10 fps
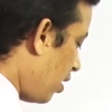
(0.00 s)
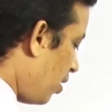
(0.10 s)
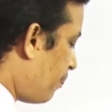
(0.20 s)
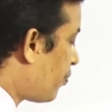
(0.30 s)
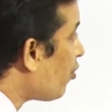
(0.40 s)

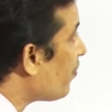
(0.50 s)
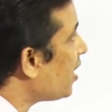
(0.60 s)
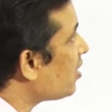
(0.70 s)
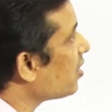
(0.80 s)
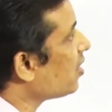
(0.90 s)
prove
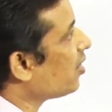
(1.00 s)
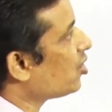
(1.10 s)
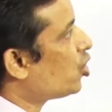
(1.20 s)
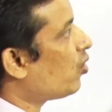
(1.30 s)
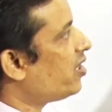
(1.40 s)
it
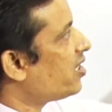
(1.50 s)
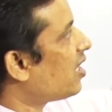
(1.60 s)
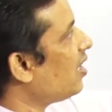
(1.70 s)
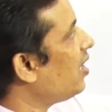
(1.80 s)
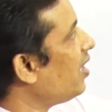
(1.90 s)

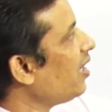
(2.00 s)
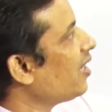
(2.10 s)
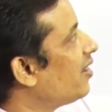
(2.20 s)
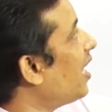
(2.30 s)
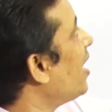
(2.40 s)
theoretically
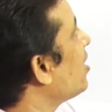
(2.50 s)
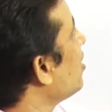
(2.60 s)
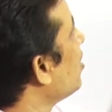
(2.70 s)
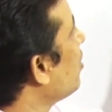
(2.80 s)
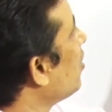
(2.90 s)
that
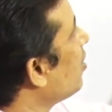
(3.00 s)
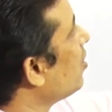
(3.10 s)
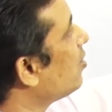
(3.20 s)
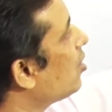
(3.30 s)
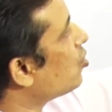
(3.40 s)

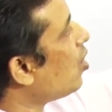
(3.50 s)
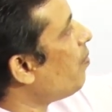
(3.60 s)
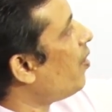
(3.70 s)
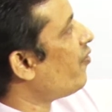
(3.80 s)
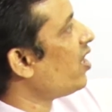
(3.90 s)
the sum
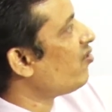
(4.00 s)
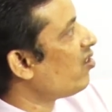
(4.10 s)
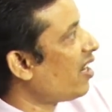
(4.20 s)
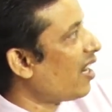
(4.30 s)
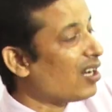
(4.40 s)
of interior
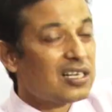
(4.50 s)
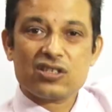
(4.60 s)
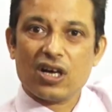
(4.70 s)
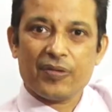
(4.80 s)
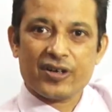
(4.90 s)
angles
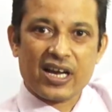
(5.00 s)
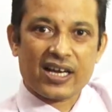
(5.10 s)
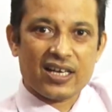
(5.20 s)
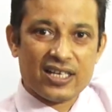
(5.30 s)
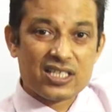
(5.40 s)
of a
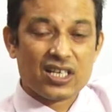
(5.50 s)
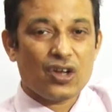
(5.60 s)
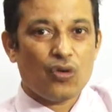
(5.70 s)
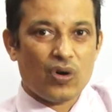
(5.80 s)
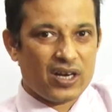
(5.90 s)
triangle is
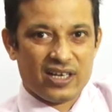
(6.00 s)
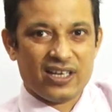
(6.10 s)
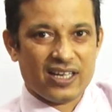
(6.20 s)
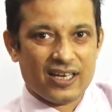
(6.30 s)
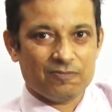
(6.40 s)
180
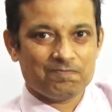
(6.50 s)
degree.